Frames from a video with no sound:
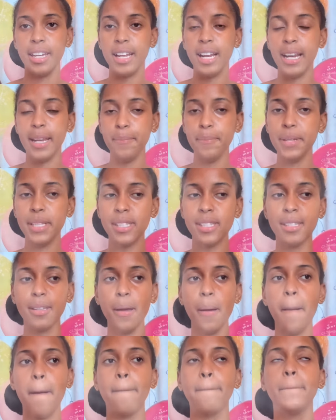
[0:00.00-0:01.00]
the limit
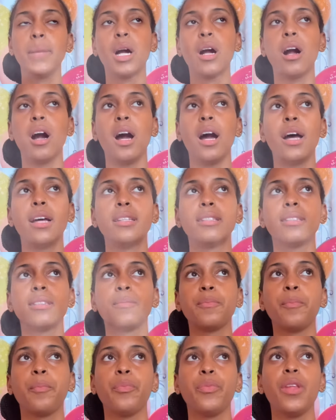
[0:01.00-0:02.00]

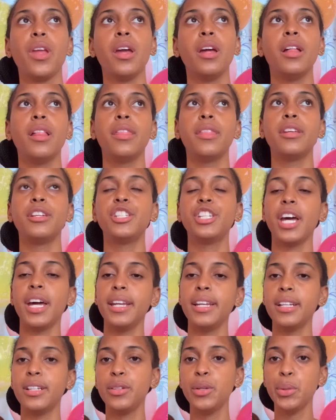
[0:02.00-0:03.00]
because the
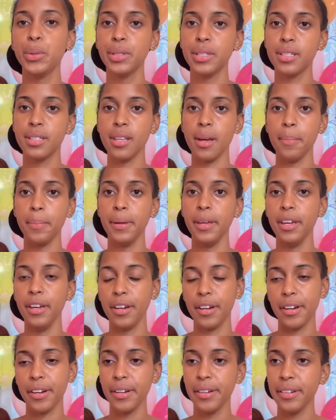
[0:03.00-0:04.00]
channel don't stop
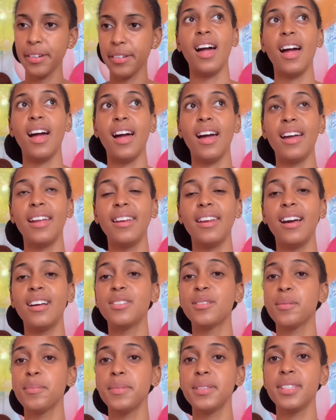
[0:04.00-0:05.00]
here and as
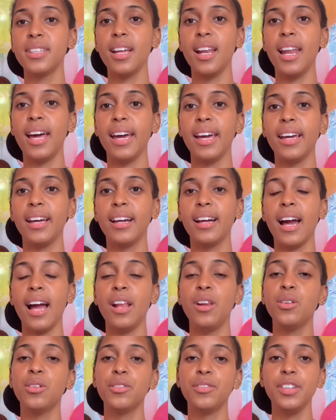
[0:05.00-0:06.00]
I say like I
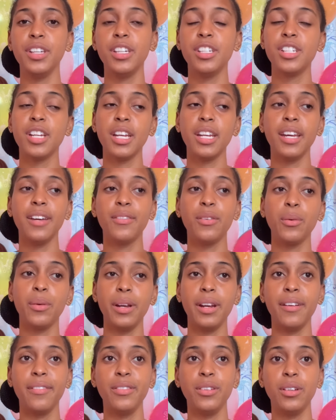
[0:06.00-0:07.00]
love each and every one
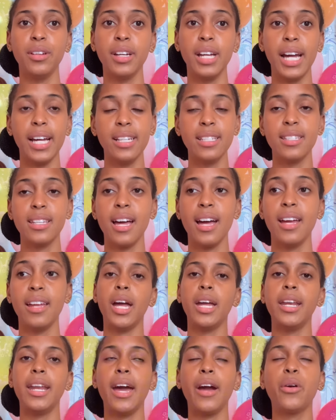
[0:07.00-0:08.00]
of you guys and,
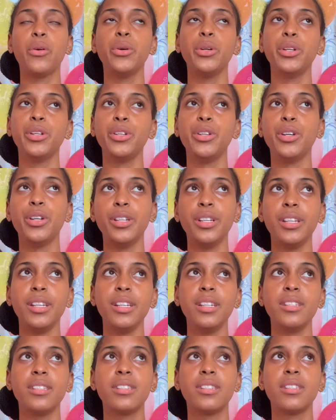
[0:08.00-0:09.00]
and I could have done
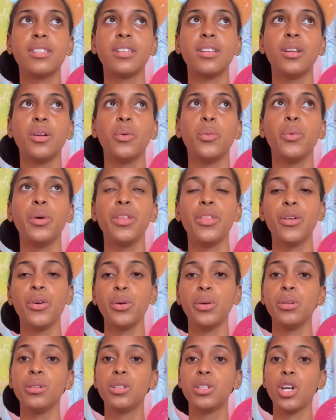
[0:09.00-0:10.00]
this
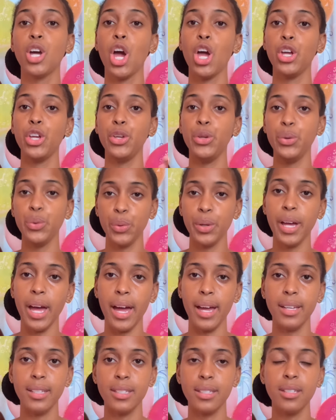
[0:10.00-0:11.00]
without you
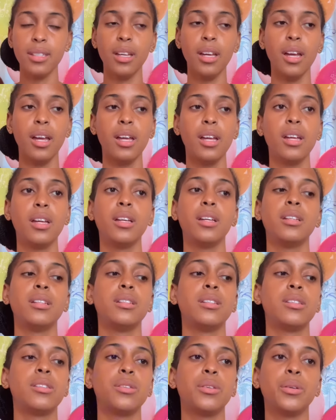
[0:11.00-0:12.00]
guys
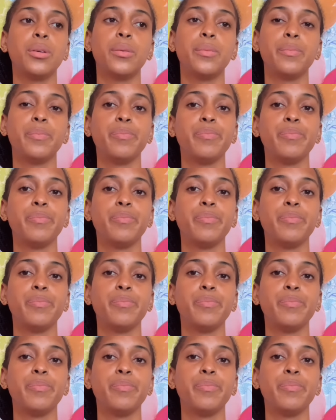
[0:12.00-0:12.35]
so